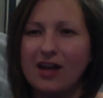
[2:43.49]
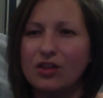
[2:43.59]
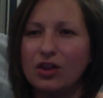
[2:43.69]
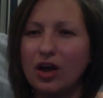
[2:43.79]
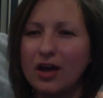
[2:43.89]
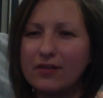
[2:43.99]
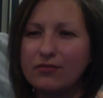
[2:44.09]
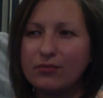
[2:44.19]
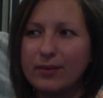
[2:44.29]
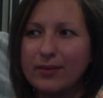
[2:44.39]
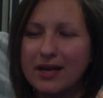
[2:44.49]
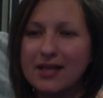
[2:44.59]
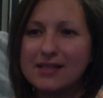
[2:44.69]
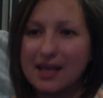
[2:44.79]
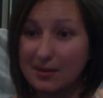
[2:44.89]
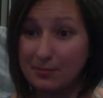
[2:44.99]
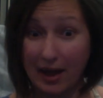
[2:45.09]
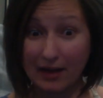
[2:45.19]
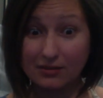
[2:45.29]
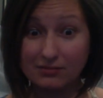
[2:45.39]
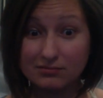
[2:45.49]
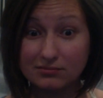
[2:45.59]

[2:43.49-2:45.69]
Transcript: A lot of women, it's getting better.